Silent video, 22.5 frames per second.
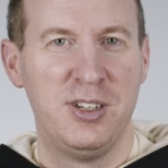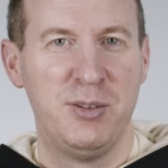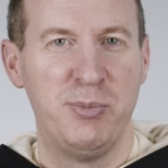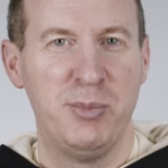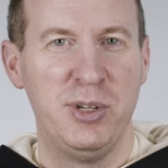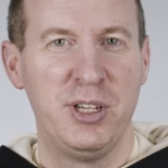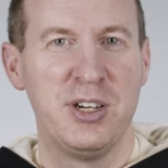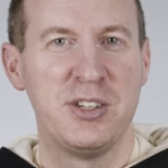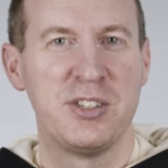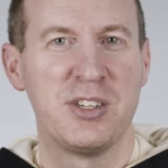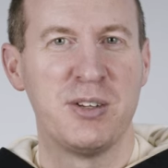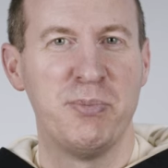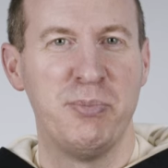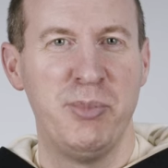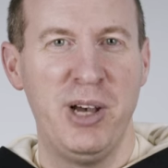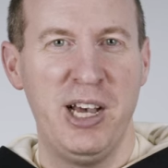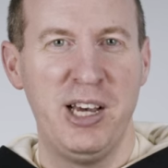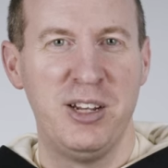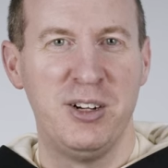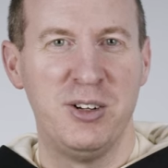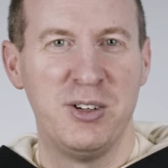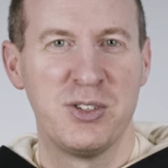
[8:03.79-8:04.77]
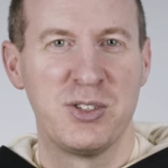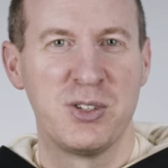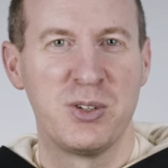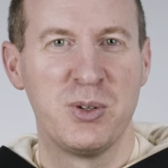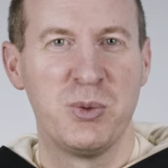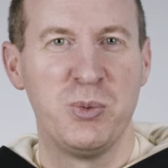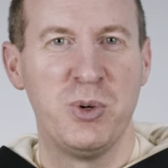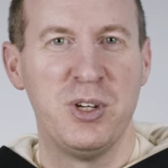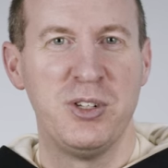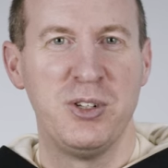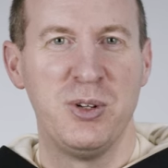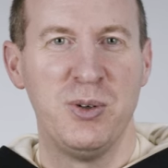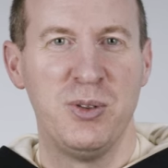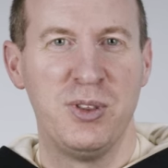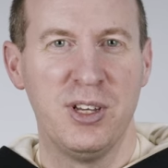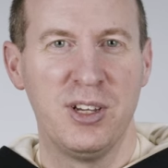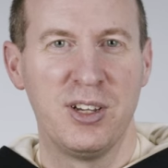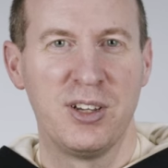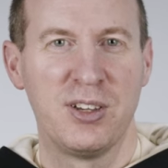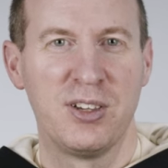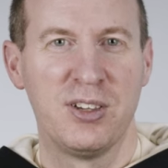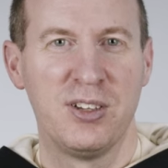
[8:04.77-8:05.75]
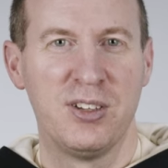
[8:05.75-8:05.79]
because it matters what you
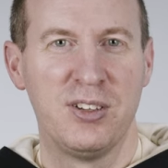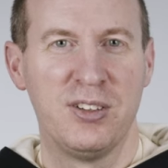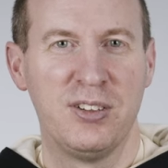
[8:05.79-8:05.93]
think.